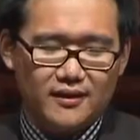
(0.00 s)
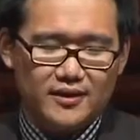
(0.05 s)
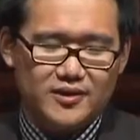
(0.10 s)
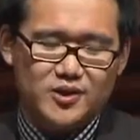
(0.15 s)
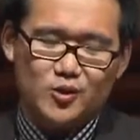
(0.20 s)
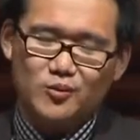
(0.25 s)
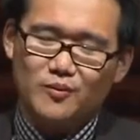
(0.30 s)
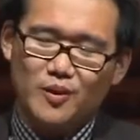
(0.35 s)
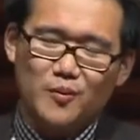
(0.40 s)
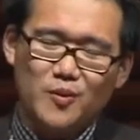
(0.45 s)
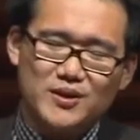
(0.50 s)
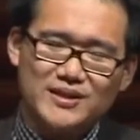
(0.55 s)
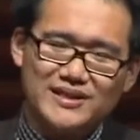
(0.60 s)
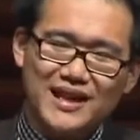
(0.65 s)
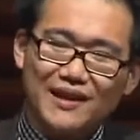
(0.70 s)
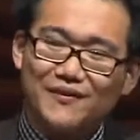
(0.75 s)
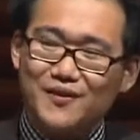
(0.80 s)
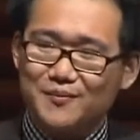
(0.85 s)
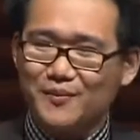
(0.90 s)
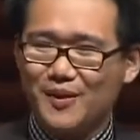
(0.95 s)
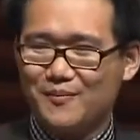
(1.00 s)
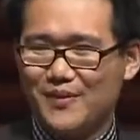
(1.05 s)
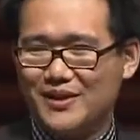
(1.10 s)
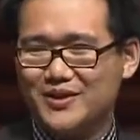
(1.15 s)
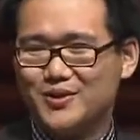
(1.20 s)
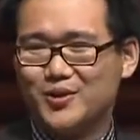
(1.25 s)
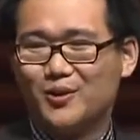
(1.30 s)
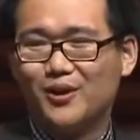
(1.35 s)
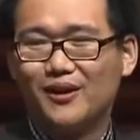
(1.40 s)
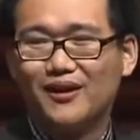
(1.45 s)
So remember Stefan, my
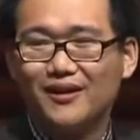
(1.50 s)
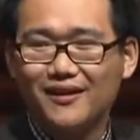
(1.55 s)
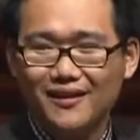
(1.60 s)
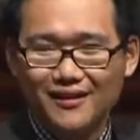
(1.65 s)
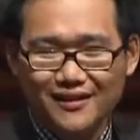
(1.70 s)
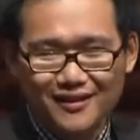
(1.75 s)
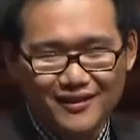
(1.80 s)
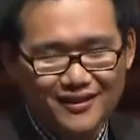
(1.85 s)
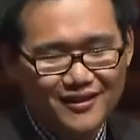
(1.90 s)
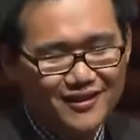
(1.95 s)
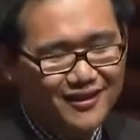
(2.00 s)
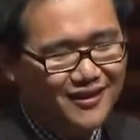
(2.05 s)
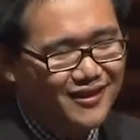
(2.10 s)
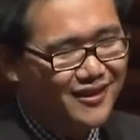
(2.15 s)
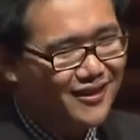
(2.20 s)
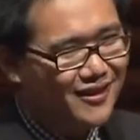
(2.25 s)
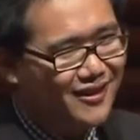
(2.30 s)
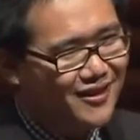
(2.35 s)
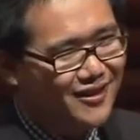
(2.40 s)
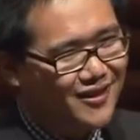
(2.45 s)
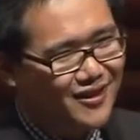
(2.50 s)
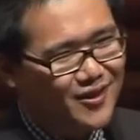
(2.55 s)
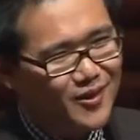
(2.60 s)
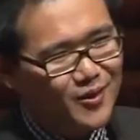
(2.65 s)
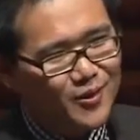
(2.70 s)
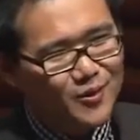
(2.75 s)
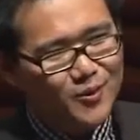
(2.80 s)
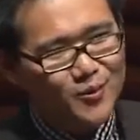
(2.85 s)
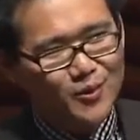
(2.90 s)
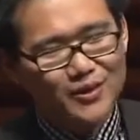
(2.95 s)
mentor.
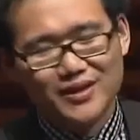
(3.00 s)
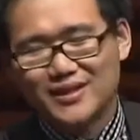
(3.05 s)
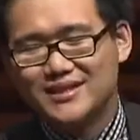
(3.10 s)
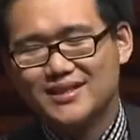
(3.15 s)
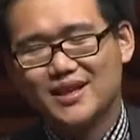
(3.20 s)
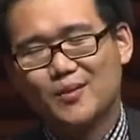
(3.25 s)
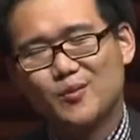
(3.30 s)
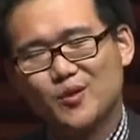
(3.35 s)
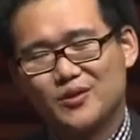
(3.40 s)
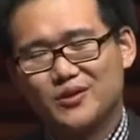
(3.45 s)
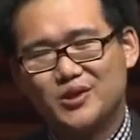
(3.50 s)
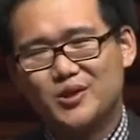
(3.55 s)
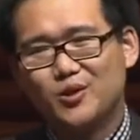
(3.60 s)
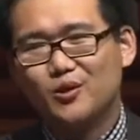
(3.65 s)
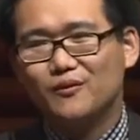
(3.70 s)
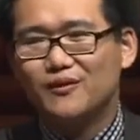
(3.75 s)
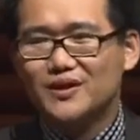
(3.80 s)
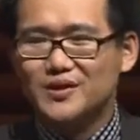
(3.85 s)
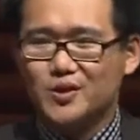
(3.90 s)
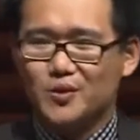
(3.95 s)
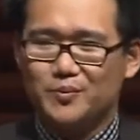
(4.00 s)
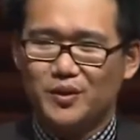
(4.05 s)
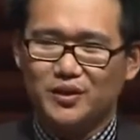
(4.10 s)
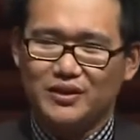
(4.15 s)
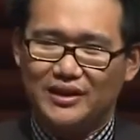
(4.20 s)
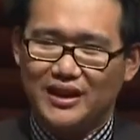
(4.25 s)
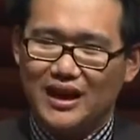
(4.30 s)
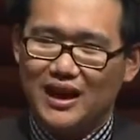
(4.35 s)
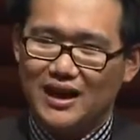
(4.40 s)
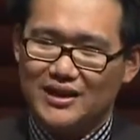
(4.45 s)
Well, this summer, the two of us are
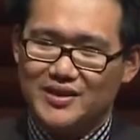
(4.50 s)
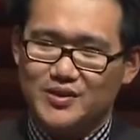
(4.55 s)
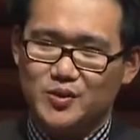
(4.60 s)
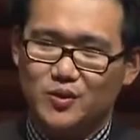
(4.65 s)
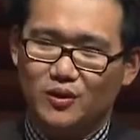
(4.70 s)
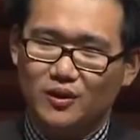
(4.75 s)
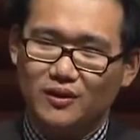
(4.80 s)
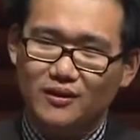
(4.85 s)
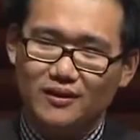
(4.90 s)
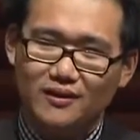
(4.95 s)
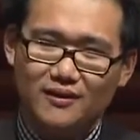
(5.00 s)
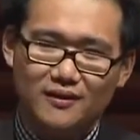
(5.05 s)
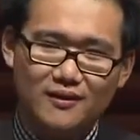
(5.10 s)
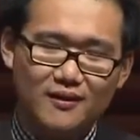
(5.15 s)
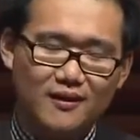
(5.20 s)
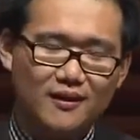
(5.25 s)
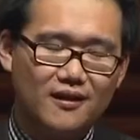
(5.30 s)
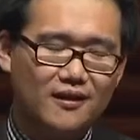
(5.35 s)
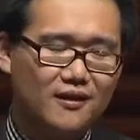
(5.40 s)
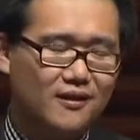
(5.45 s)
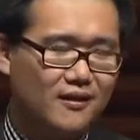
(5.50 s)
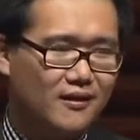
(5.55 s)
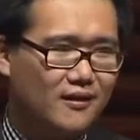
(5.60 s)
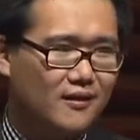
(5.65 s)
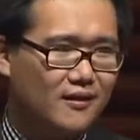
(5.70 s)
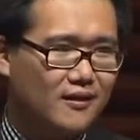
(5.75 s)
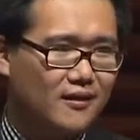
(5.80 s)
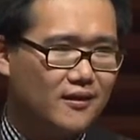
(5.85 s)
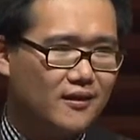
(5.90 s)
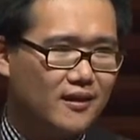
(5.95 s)
building a high school.
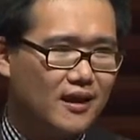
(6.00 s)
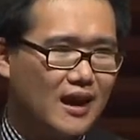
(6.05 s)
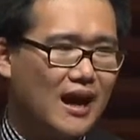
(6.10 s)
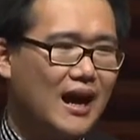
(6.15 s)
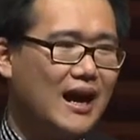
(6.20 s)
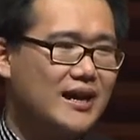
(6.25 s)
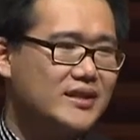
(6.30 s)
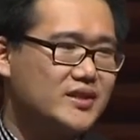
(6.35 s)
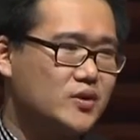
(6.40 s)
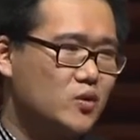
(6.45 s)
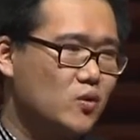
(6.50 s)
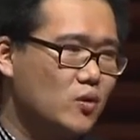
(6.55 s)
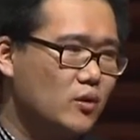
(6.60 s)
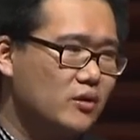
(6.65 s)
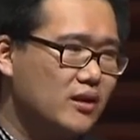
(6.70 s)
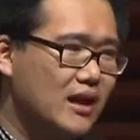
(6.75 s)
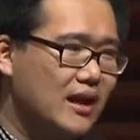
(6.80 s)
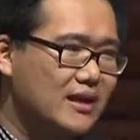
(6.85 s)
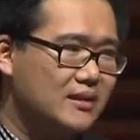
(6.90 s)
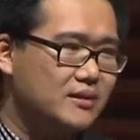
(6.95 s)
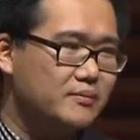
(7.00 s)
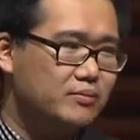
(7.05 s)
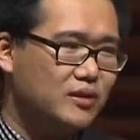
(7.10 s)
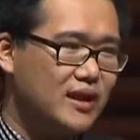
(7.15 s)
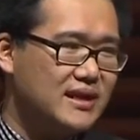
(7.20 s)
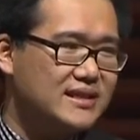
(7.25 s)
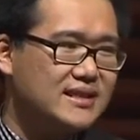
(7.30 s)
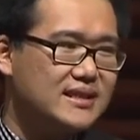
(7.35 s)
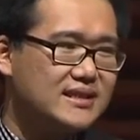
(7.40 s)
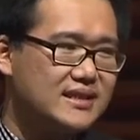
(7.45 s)
A high school that
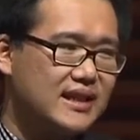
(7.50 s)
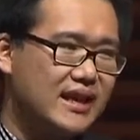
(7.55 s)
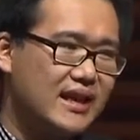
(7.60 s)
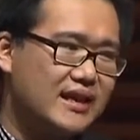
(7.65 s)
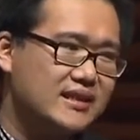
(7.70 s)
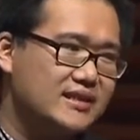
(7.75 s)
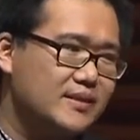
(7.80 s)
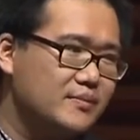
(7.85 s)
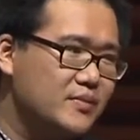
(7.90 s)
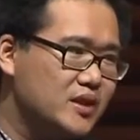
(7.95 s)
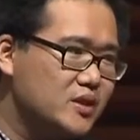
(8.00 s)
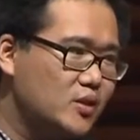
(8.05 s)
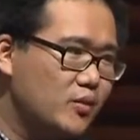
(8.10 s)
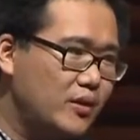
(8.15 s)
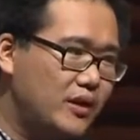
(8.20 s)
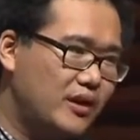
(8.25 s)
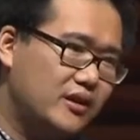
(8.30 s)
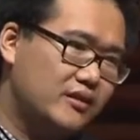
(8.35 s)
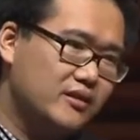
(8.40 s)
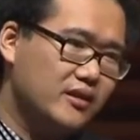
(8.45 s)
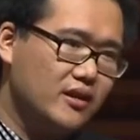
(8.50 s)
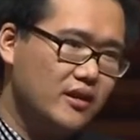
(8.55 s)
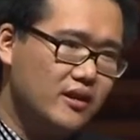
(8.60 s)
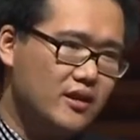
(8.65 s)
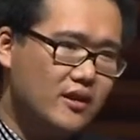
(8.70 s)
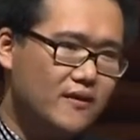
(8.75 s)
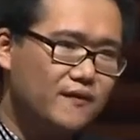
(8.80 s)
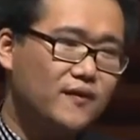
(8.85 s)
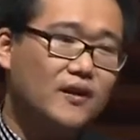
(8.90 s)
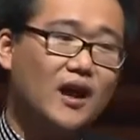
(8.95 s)
places kids in between
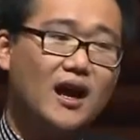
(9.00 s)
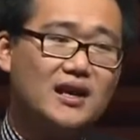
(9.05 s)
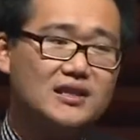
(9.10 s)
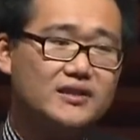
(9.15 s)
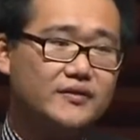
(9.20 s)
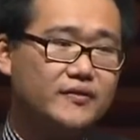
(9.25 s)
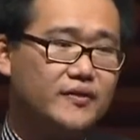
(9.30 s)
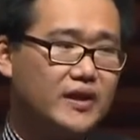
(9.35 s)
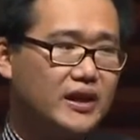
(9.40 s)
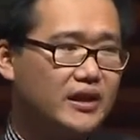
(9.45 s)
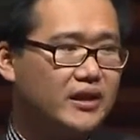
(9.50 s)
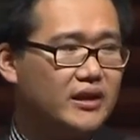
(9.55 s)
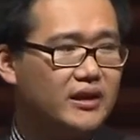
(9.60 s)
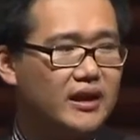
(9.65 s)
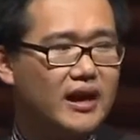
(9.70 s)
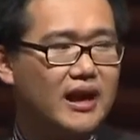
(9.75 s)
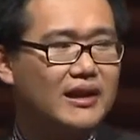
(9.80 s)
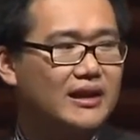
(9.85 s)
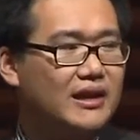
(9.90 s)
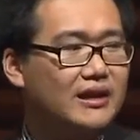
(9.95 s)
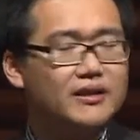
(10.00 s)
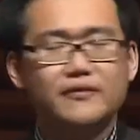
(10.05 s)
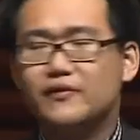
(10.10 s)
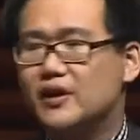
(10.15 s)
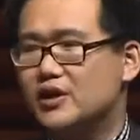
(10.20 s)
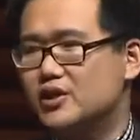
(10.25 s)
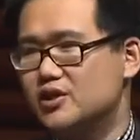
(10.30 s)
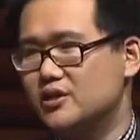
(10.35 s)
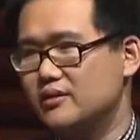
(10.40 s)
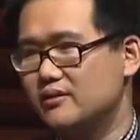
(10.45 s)
philosophy and
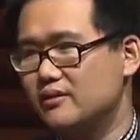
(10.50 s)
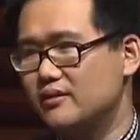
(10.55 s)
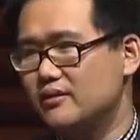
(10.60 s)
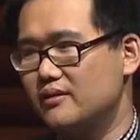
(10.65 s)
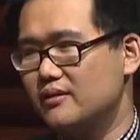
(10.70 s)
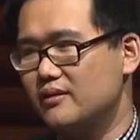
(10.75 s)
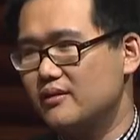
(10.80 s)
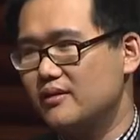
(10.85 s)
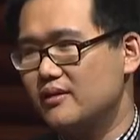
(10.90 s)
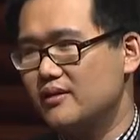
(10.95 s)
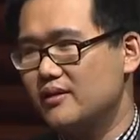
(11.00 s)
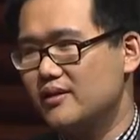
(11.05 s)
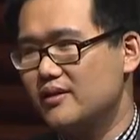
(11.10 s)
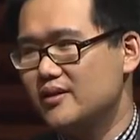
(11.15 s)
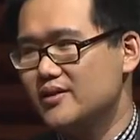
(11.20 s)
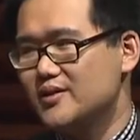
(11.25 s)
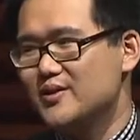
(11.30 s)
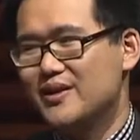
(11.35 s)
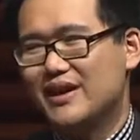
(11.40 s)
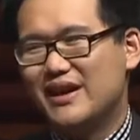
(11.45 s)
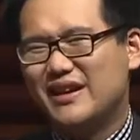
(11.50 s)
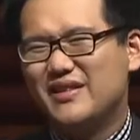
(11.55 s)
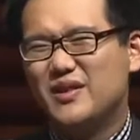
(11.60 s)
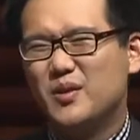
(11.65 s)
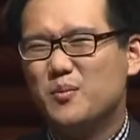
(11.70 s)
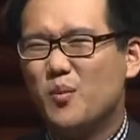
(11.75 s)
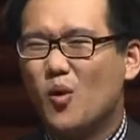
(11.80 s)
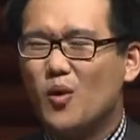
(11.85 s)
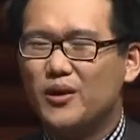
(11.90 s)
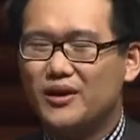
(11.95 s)
innovation, so that in
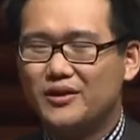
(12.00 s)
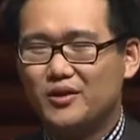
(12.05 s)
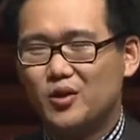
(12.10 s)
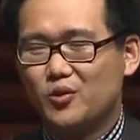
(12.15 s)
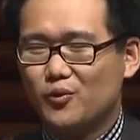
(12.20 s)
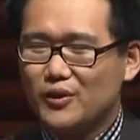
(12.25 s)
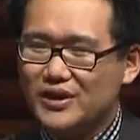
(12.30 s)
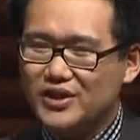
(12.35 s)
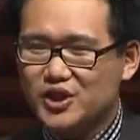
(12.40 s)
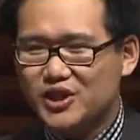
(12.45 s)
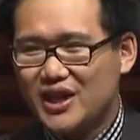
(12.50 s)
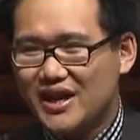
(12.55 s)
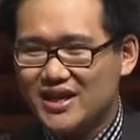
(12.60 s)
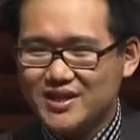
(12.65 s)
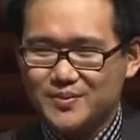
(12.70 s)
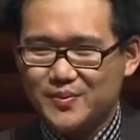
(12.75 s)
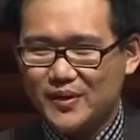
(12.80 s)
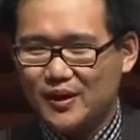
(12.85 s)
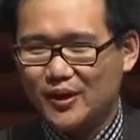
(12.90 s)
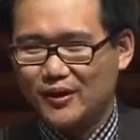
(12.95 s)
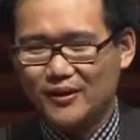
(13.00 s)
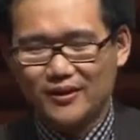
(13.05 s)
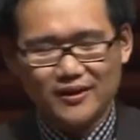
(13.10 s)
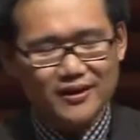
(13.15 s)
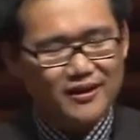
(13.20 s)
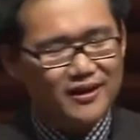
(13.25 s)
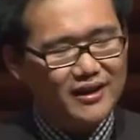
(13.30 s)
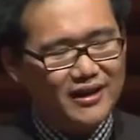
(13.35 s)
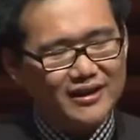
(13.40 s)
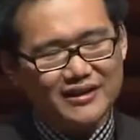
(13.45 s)
the morning they'll read Shakespeare,
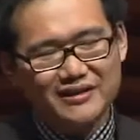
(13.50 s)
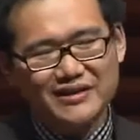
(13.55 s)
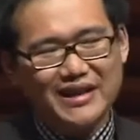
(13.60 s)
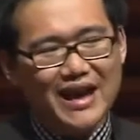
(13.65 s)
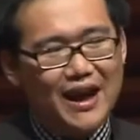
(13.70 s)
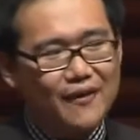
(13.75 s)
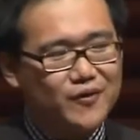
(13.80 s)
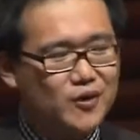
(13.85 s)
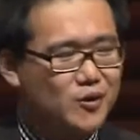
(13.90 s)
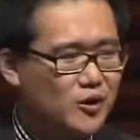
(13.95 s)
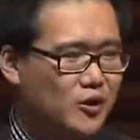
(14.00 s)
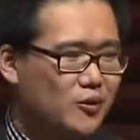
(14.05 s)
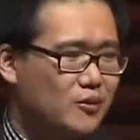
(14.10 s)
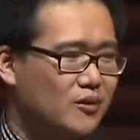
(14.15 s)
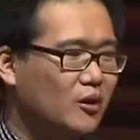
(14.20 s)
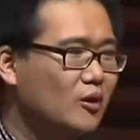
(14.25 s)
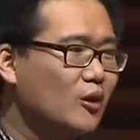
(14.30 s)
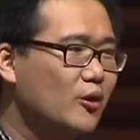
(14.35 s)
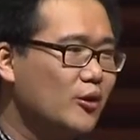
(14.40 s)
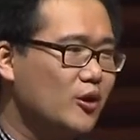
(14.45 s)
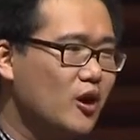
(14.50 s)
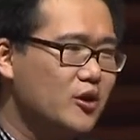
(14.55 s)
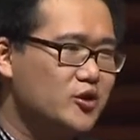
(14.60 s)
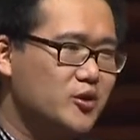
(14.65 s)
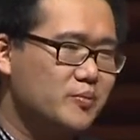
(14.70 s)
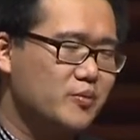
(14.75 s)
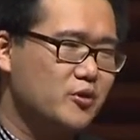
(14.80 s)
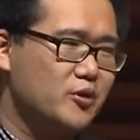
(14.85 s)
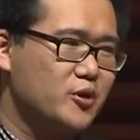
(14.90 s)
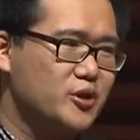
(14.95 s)
and in the afternoon, they'll learn
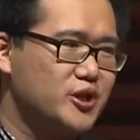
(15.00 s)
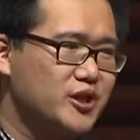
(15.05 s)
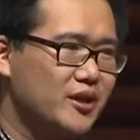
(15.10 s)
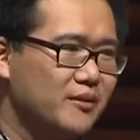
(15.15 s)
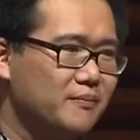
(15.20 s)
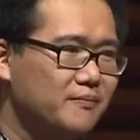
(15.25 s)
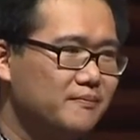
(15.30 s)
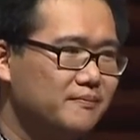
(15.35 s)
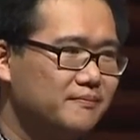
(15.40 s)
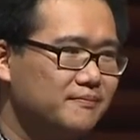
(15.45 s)
entrepreneurship.